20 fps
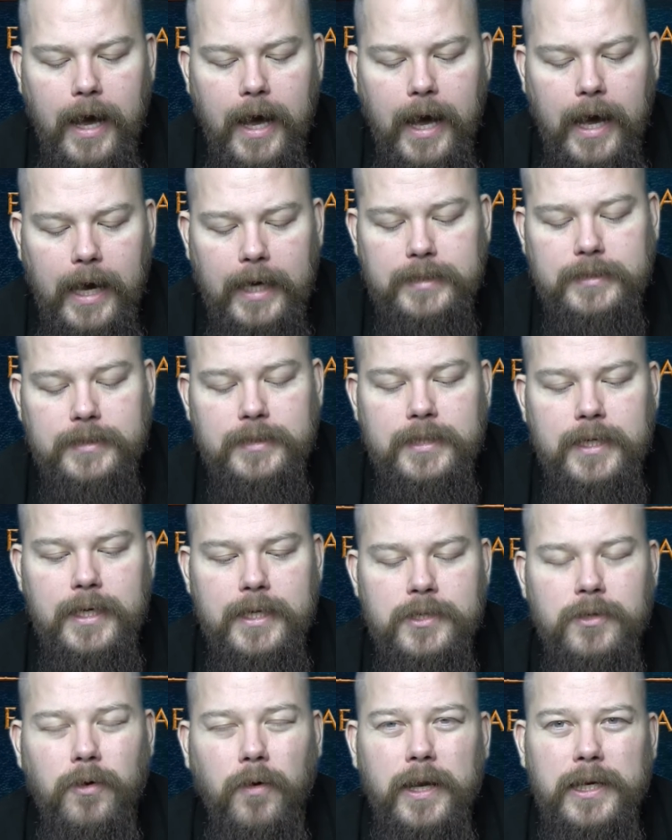And
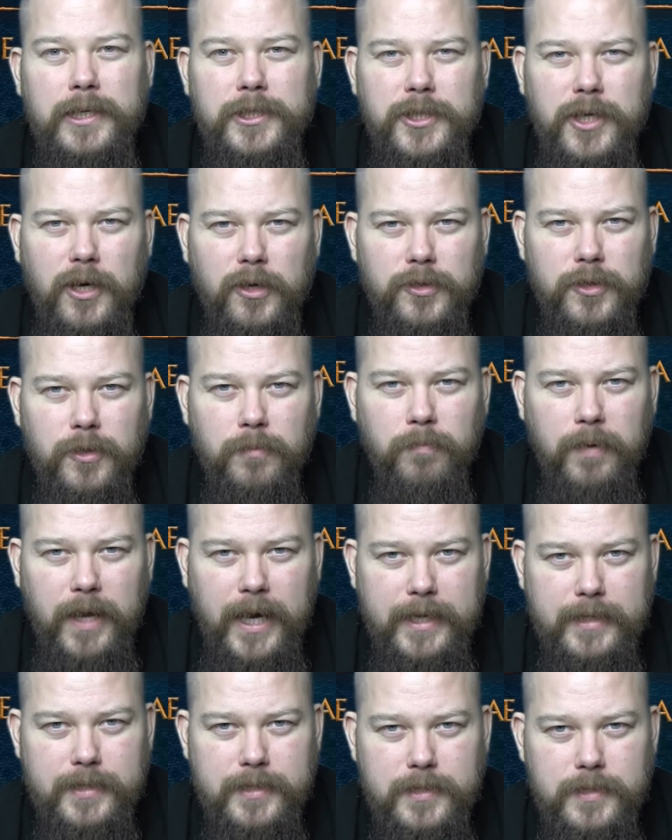he's got Enchanted
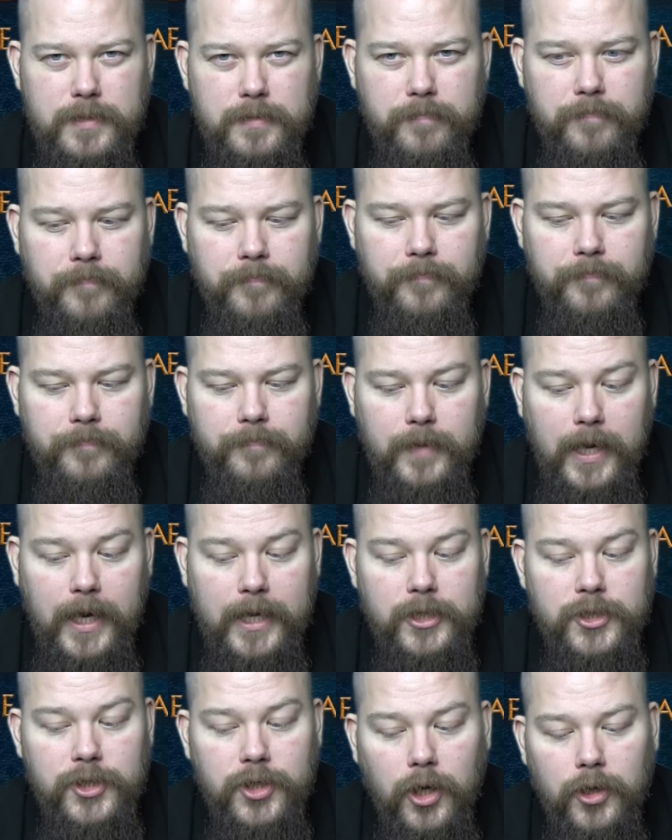Blades.
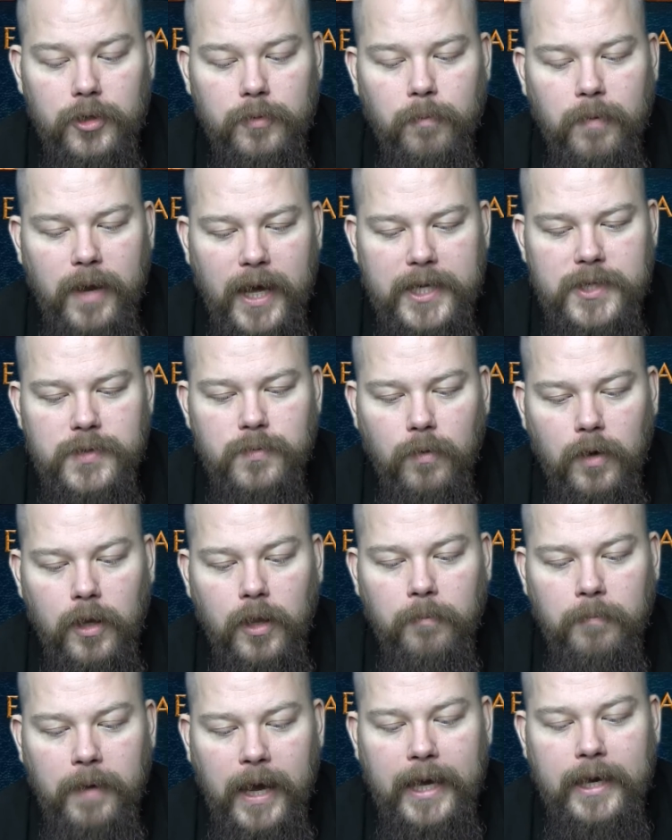Enchanted Blades
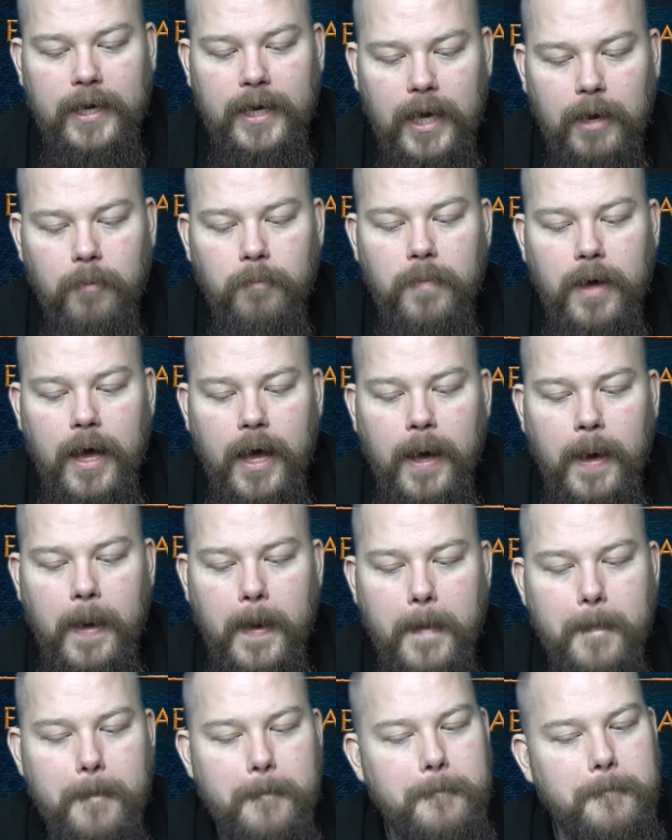will make him
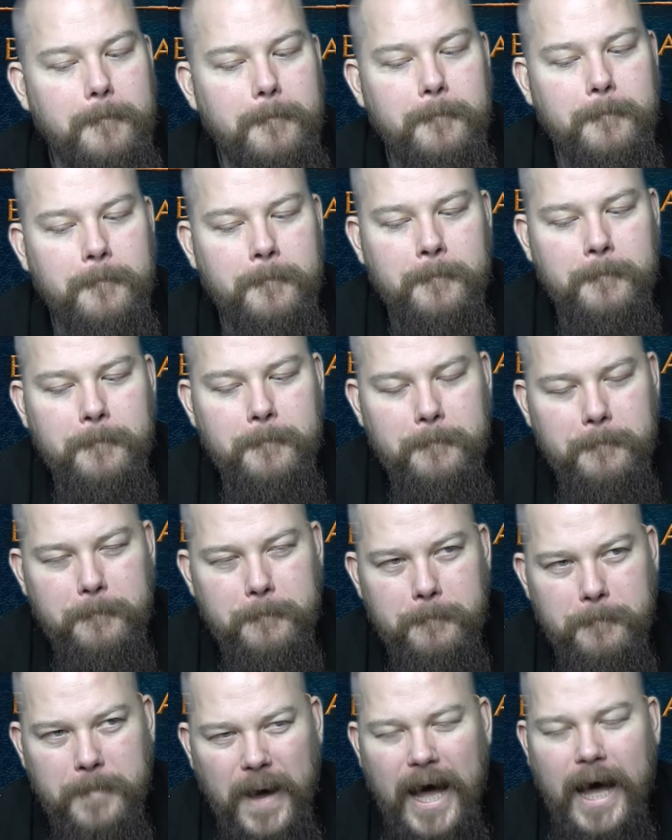
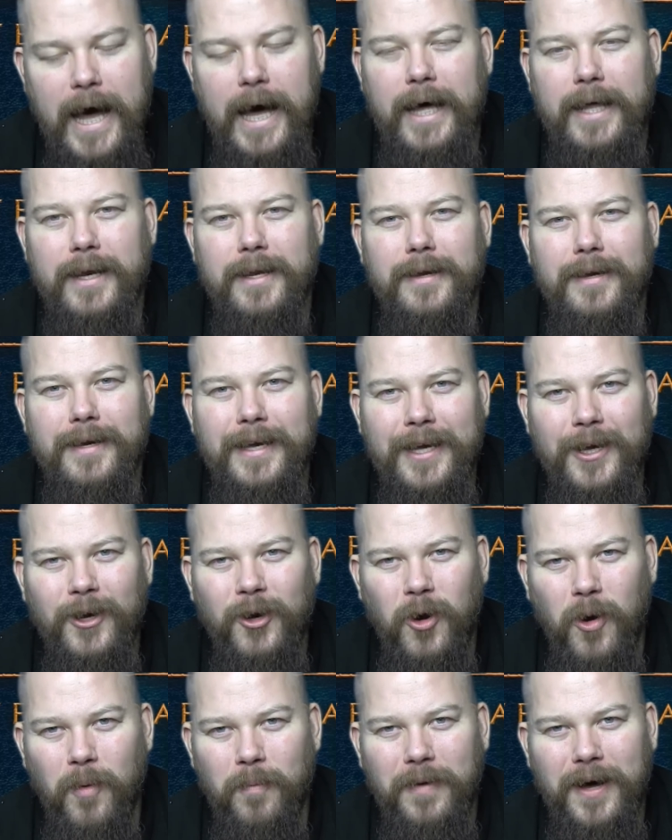bad in
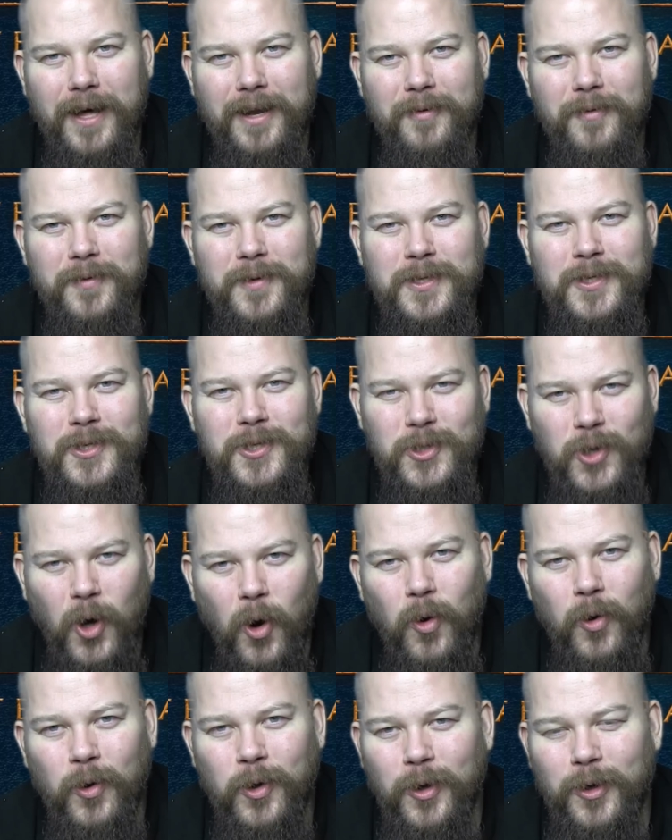combat.
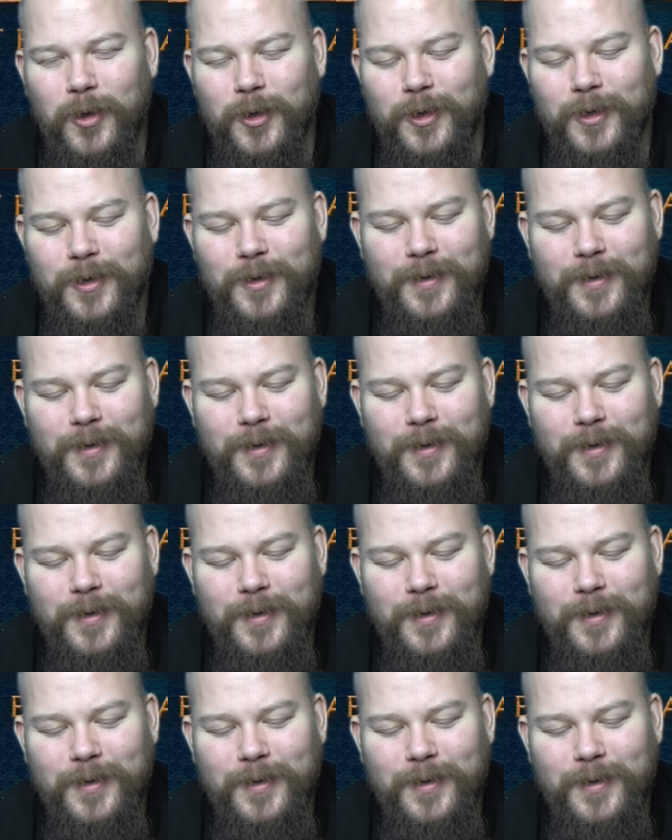So good.